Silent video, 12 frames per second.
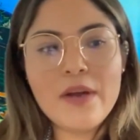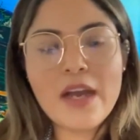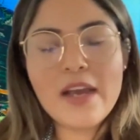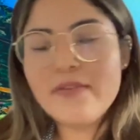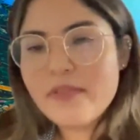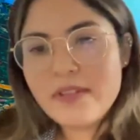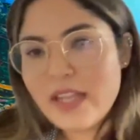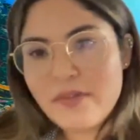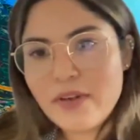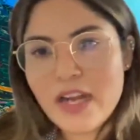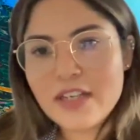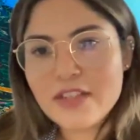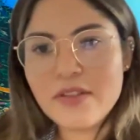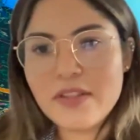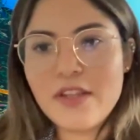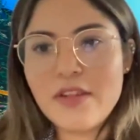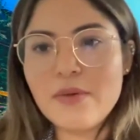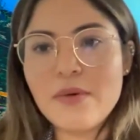I've never
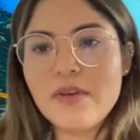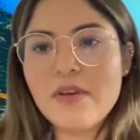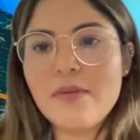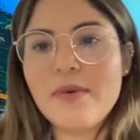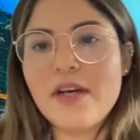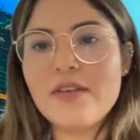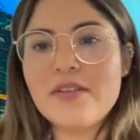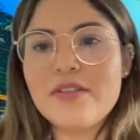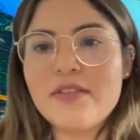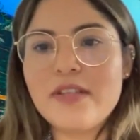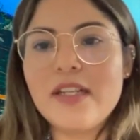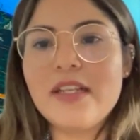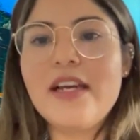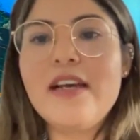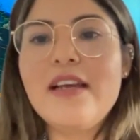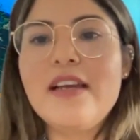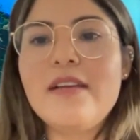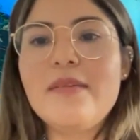actually thought about Australia.
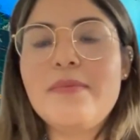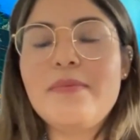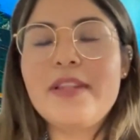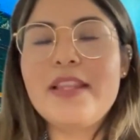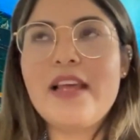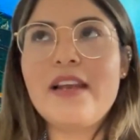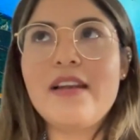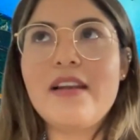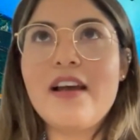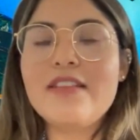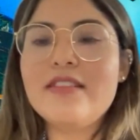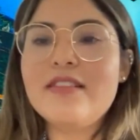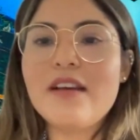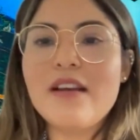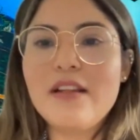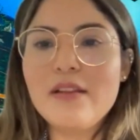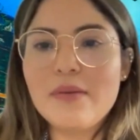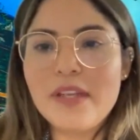But then I just
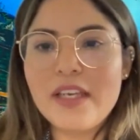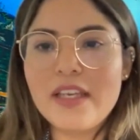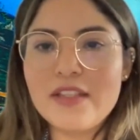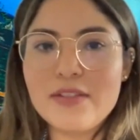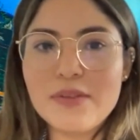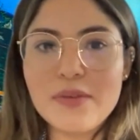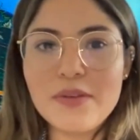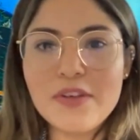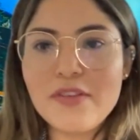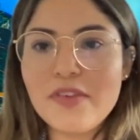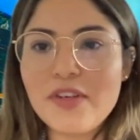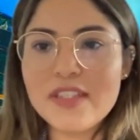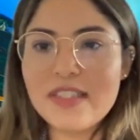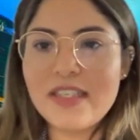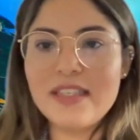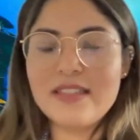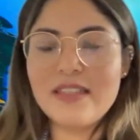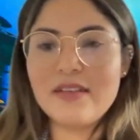started looking into
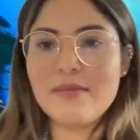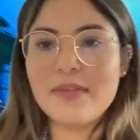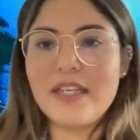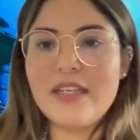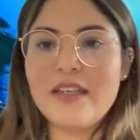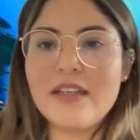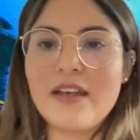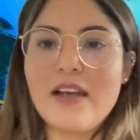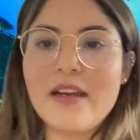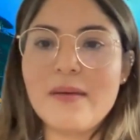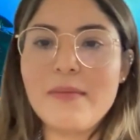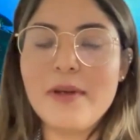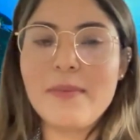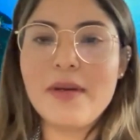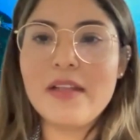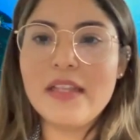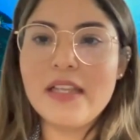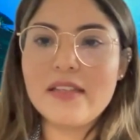universities and reading
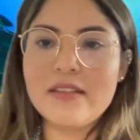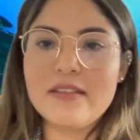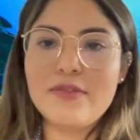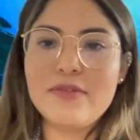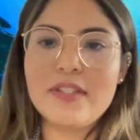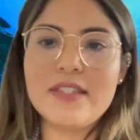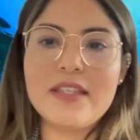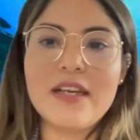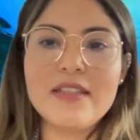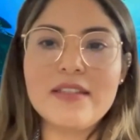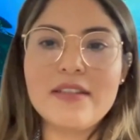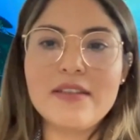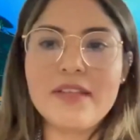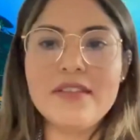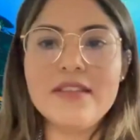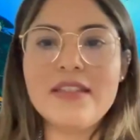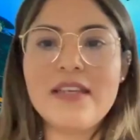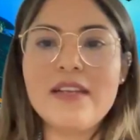about like the different science
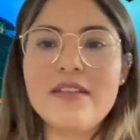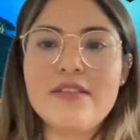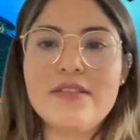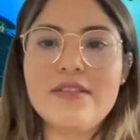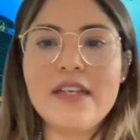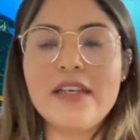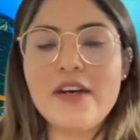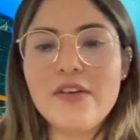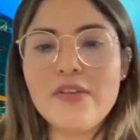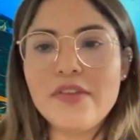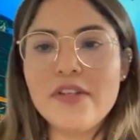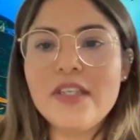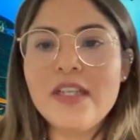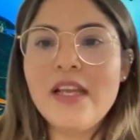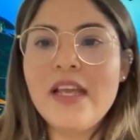careers that Australia offered.